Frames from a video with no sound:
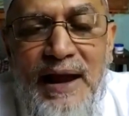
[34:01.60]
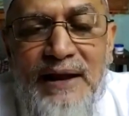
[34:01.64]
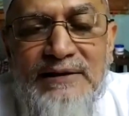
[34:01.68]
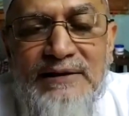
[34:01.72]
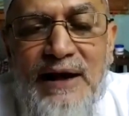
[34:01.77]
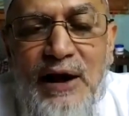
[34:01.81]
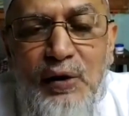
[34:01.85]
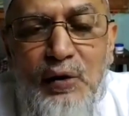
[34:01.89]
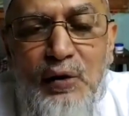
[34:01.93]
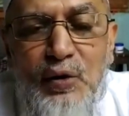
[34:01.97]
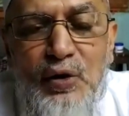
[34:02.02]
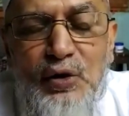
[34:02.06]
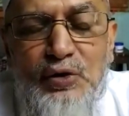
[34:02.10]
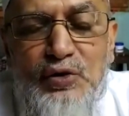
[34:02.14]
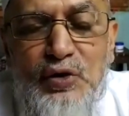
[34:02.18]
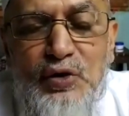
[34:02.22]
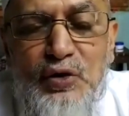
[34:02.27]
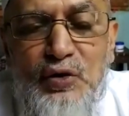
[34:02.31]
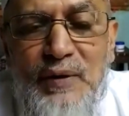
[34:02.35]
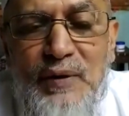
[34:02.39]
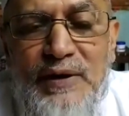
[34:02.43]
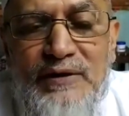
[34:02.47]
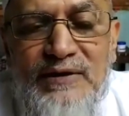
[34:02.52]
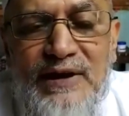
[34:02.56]
the ruh to
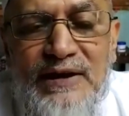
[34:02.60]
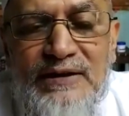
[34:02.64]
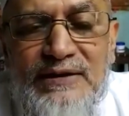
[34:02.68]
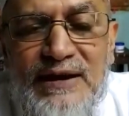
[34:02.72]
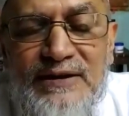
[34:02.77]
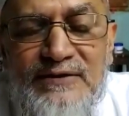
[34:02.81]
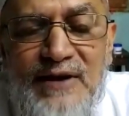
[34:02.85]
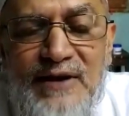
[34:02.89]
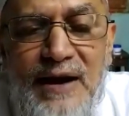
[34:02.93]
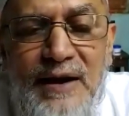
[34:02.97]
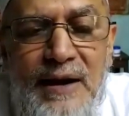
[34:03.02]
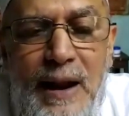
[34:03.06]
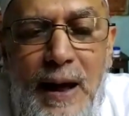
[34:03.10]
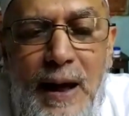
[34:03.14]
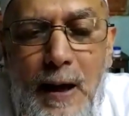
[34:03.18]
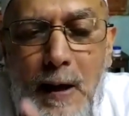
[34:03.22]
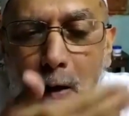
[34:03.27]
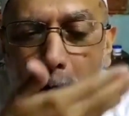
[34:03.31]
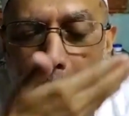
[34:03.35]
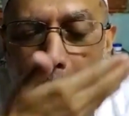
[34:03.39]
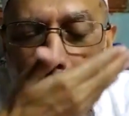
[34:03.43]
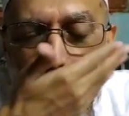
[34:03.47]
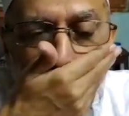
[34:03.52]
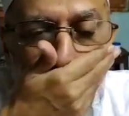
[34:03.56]
visit the Jannah.
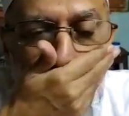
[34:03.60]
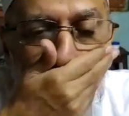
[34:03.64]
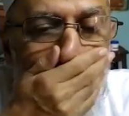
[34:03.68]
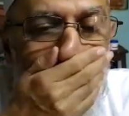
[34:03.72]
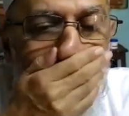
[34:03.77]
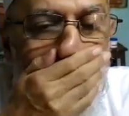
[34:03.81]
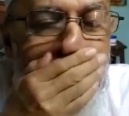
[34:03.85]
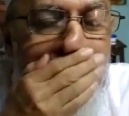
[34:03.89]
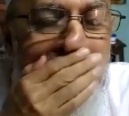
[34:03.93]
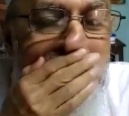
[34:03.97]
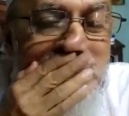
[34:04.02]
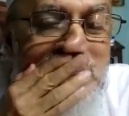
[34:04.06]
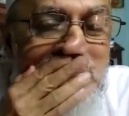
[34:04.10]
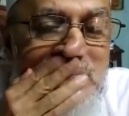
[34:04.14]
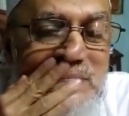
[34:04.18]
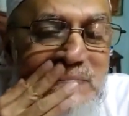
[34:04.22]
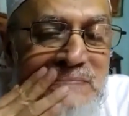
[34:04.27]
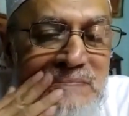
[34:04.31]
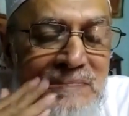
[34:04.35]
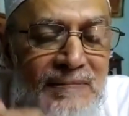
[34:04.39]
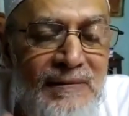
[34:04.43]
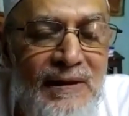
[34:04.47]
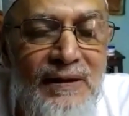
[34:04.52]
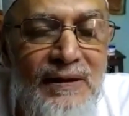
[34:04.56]

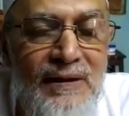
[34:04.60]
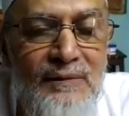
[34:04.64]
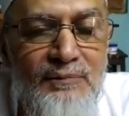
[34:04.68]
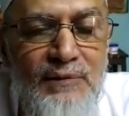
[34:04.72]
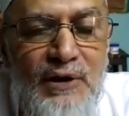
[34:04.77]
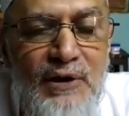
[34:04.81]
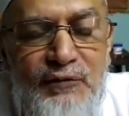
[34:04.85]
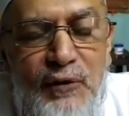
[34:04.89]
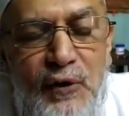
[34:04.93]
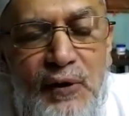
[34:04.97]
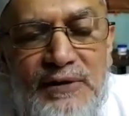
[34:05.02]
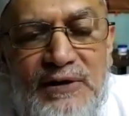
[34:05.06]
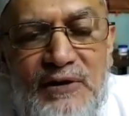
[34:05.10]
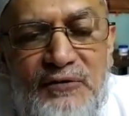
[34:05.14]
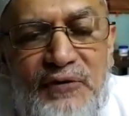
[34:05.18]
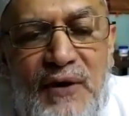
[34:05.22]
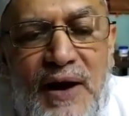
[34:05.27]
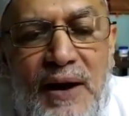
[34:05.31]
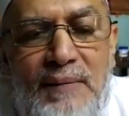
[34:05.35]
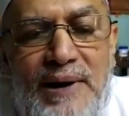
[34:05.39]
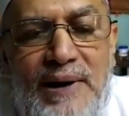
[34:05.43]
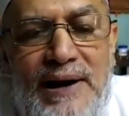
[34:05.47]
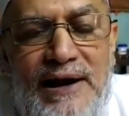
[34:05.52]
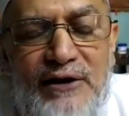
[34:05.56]
Before the
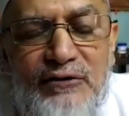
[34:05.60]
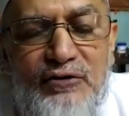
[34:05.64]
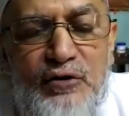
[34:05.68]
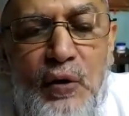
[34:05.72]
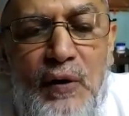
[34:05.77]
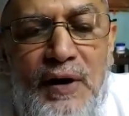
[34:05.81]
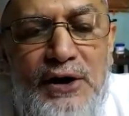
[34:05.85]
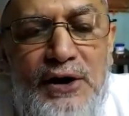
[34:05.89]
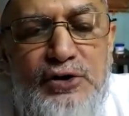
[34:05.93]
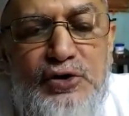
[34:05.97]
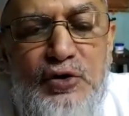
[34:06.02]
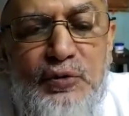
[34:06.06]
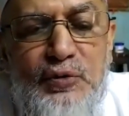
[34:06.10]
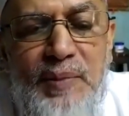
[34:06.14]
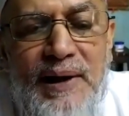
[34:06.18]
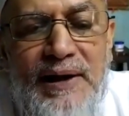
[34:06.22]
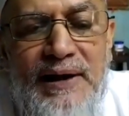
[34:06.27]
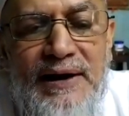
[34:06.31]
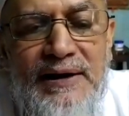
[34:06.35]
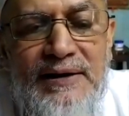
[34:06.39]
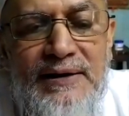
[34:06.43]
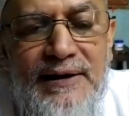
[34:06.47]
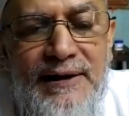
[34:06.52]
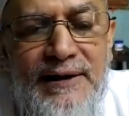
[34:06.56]
family is going to
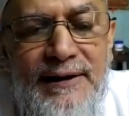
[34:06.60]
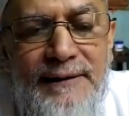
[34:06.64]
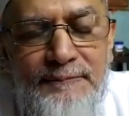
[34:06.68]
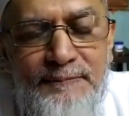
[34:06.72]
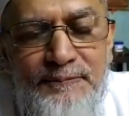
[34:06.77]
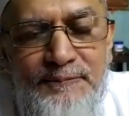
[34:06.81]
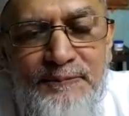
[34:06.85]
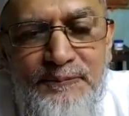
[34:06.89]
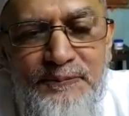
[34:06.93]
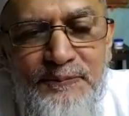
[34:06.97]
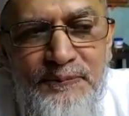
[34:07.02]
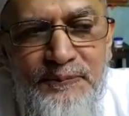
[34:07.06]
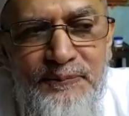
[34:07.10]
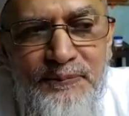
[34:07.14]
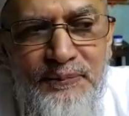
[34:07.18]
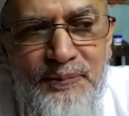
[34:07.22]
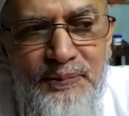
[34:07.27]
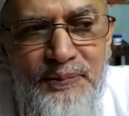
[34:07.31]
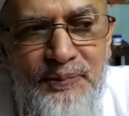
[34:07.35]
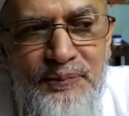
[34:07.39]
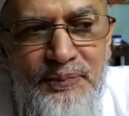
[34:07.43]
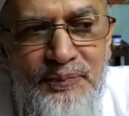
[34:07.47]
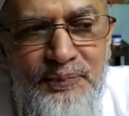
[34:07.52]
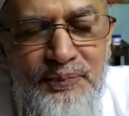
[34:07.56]
bury him.
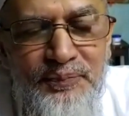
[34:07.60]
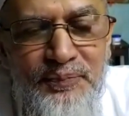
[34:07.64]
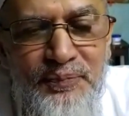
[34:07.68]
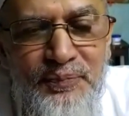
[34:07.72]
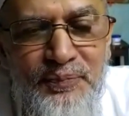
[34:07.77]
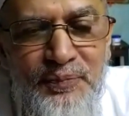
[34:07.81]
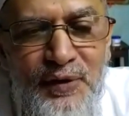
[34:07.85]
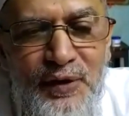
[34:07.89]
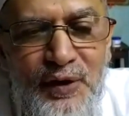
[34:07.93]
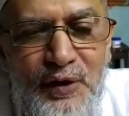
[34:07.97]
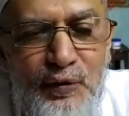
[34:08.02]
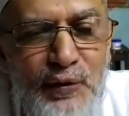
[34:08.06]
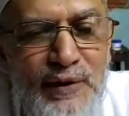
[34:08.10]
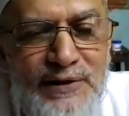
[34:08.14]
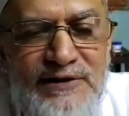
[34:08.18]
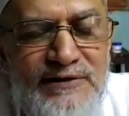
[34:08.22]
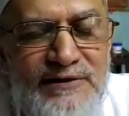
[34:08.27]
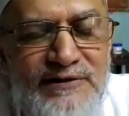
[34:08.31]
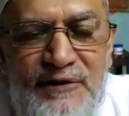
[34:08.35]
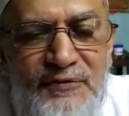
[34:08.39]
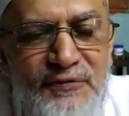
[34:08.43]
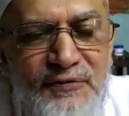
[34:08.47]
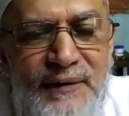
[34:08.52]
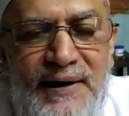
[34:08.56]
What is the
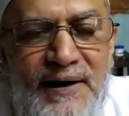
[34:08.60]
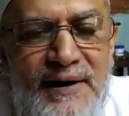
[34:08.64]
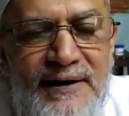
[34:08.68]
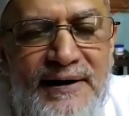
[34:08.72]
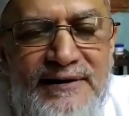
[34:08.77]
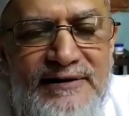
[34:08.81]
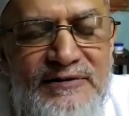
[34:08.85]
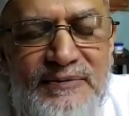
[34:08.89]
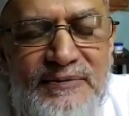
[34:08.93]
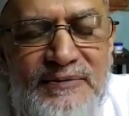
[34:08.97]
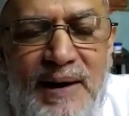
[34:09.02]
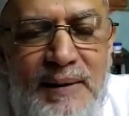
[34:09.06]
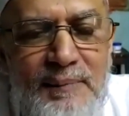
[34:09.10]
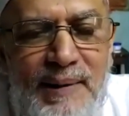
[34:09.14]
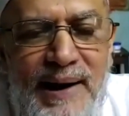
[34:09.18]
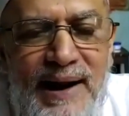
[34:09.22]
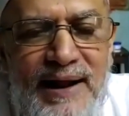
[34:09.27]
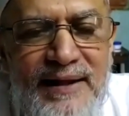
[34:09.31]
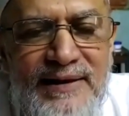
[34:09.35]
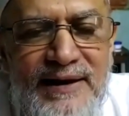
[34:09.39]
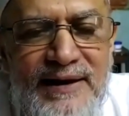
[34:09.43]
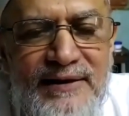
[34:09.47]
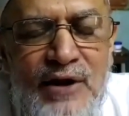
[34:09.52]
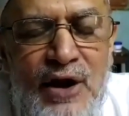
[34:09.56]
fragrance, my
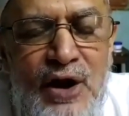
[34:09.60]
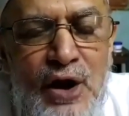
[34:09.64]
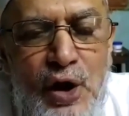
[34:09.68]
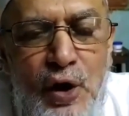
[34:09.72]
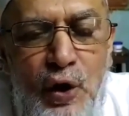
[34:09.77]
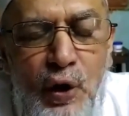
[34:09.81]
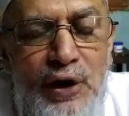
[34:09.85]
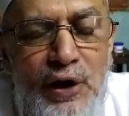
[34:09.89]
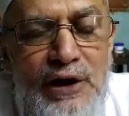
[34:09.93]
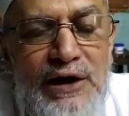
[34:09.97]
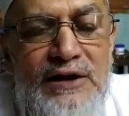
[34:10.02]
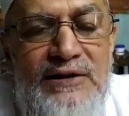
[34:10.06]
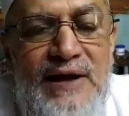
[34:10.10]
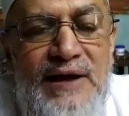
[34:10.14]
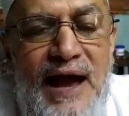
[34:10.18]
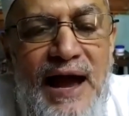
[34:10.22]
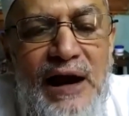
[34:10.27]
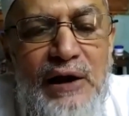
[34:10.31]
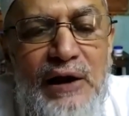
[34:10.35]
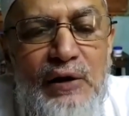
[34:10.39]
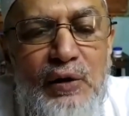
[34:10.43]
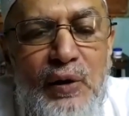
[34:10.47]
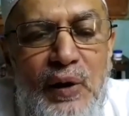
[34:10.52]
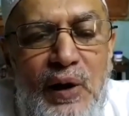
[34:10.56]
brothers? Only the
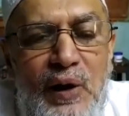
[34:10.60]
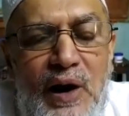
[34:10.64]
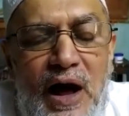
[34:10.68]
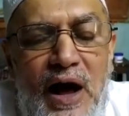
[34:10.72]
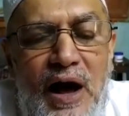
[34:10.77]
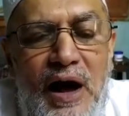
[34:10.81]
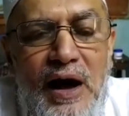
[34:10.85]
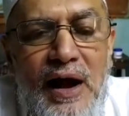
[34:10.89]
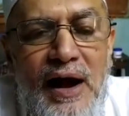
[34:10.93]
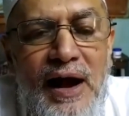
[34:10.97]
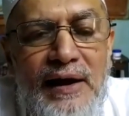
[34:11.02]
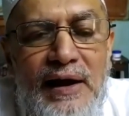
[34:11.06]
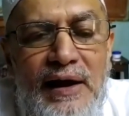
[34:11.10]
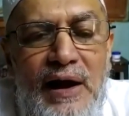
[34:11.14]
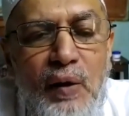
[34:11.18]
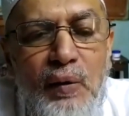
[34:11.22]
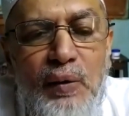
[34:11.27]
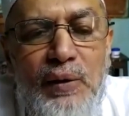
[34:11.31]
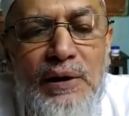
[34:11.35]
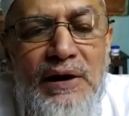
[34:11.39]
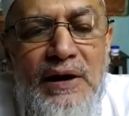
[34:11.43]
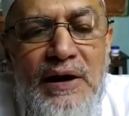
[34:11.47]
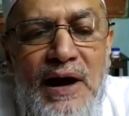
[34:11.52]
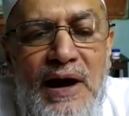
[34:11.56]
Ahlullah and
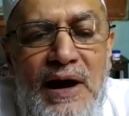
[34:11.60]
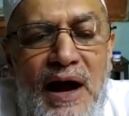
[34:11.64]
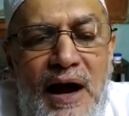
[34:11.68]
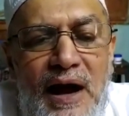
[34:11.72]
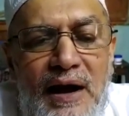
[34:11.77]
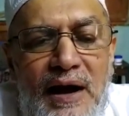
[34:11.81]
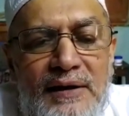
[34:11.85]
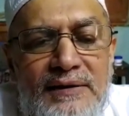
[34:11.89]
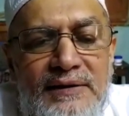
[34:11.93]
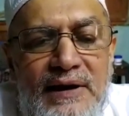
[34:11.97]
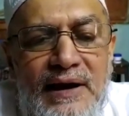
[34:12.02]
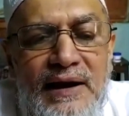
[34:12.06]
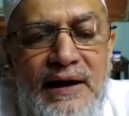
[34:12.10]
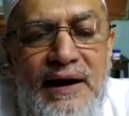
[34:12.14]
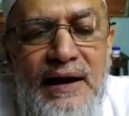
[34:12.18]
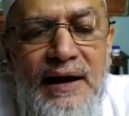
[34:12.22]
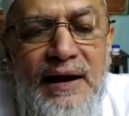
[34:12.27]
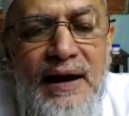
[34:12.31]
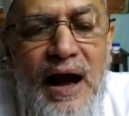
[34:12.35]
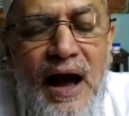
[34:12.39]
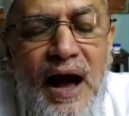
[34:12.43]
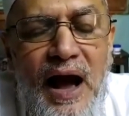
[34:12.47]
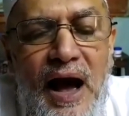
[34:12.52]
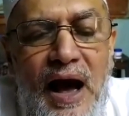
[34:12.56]
Awliya, they
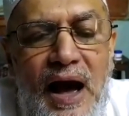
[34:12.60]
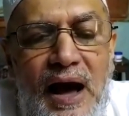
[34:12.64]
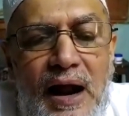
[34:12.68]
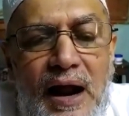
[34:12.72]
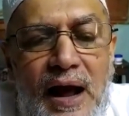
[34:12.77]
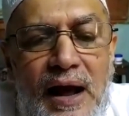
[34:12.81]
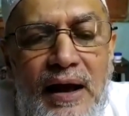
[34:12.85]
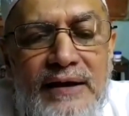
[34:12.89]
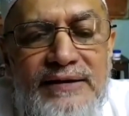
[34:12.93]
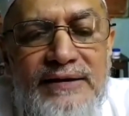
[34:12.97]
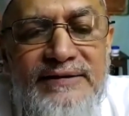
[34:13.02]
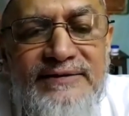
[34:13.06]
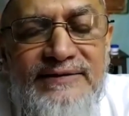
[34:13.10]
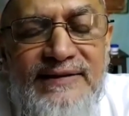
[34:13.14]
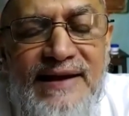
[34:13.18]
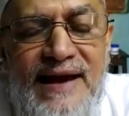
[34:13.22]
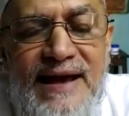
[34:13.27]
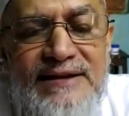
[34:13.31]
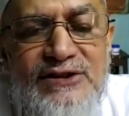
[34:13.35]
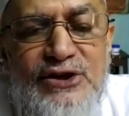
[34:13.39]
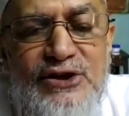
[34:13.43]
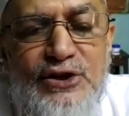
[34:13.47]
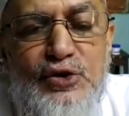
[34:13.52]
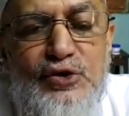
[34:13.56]
are
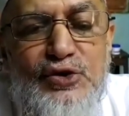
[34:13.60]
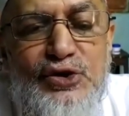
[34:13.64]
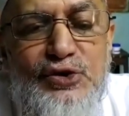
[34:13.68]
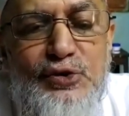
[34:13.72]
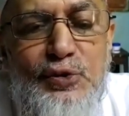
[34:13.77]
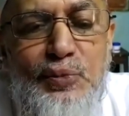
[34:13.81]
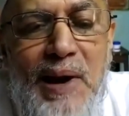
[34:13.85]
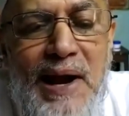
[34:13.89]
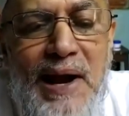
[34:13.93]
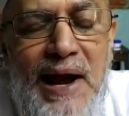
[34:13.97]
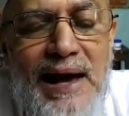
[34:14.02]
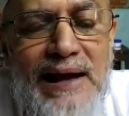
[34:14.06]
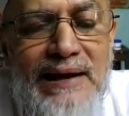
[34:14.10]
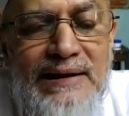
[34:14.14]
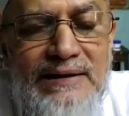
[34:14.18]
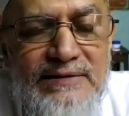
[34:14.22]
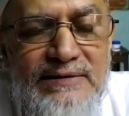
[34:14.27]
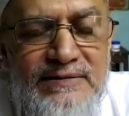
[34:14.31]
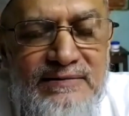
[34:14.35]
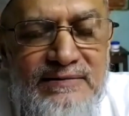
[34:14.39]
sensed to smell it.